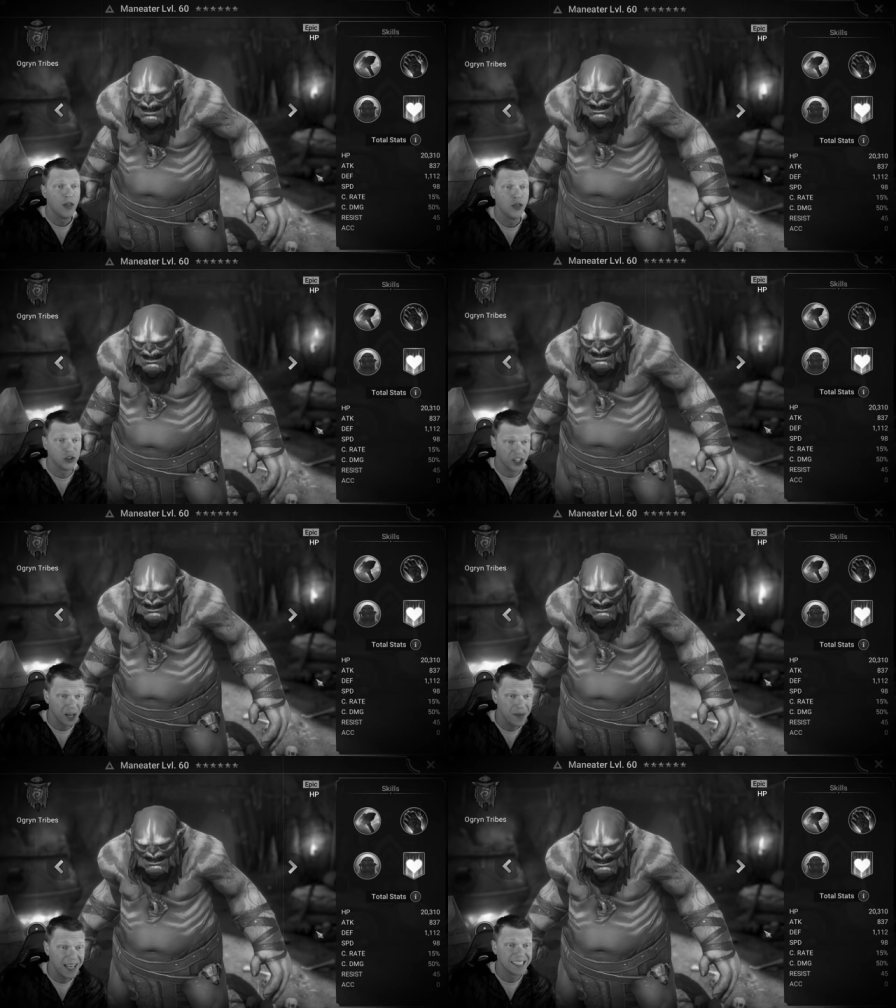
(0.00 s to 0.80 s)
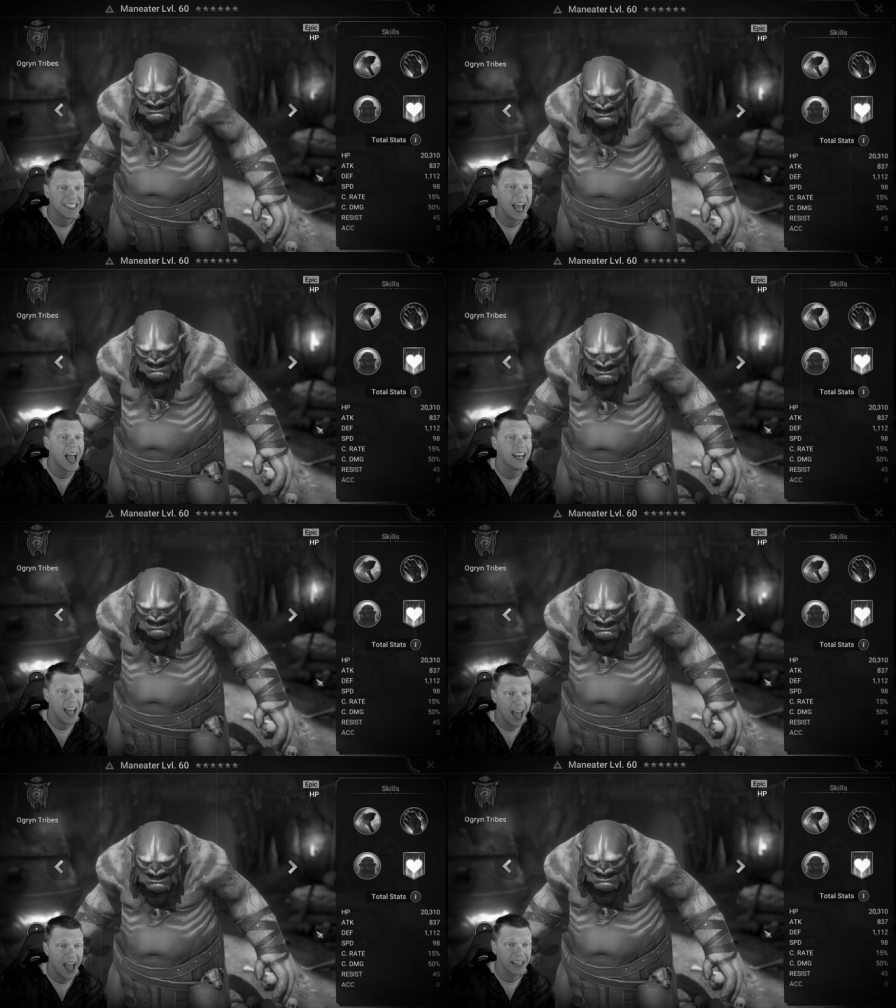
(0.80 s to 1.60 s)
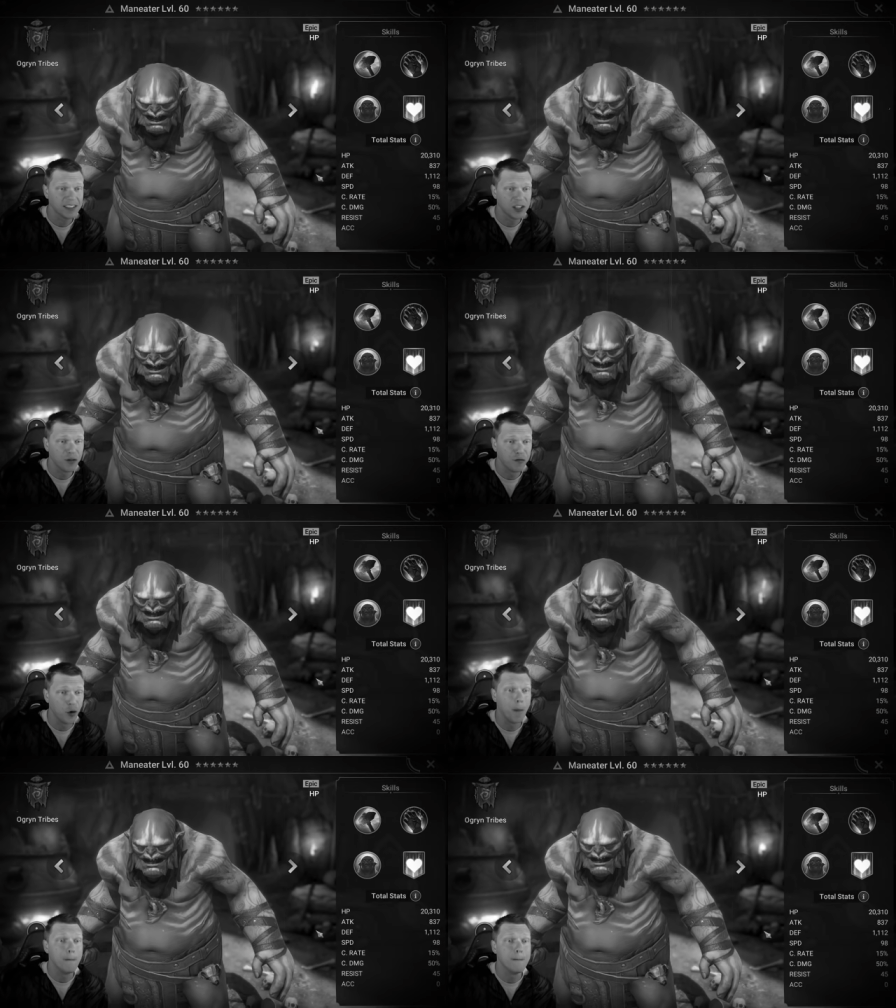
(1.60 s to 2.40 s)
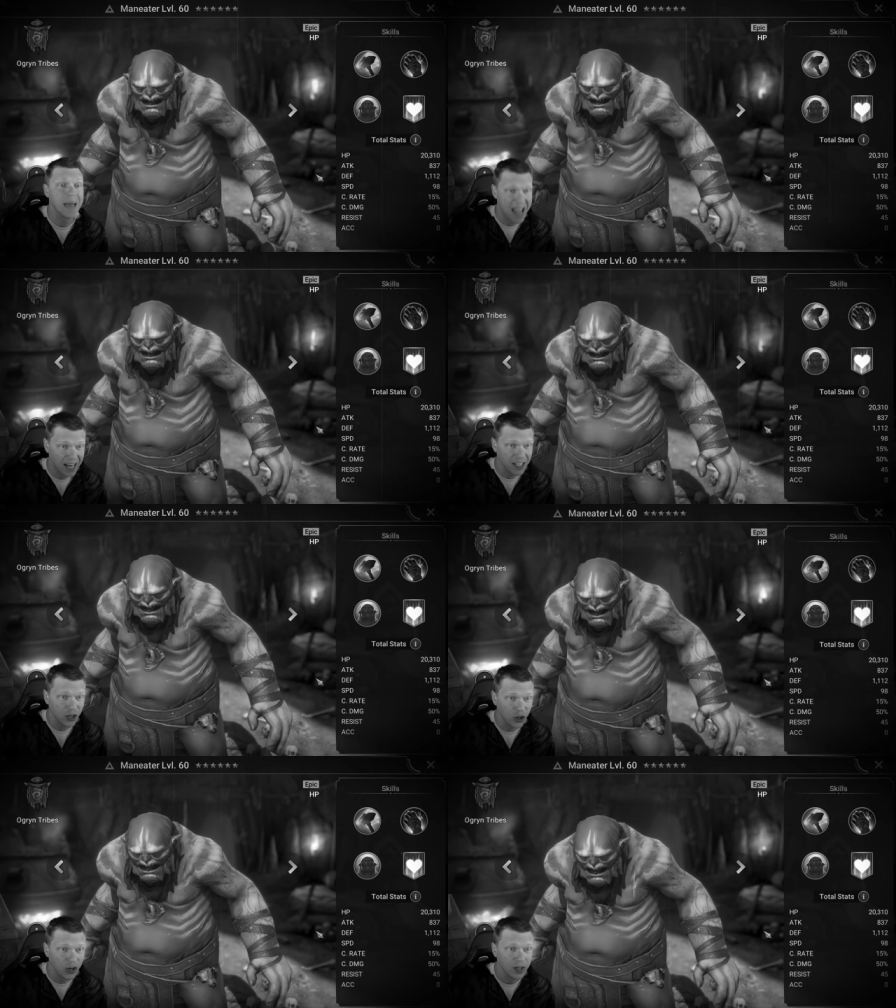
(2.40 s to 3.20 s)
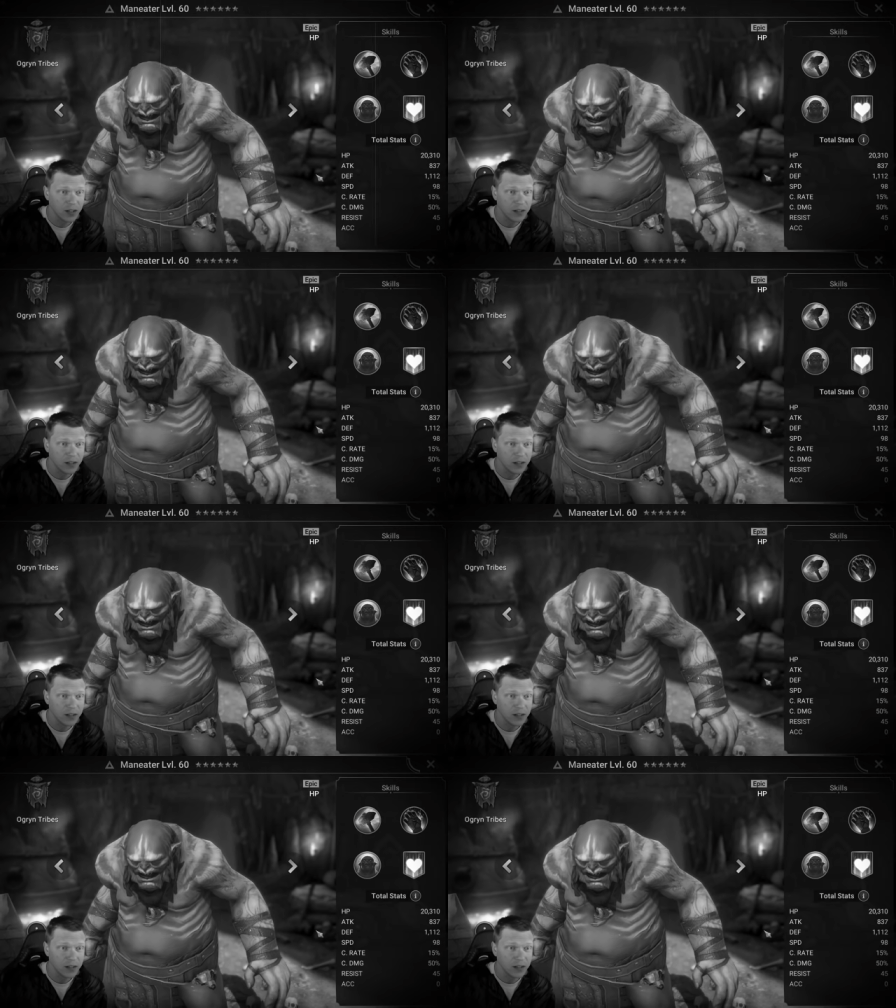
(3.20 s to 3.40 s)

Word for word: There's going to be a 10x for Maneater.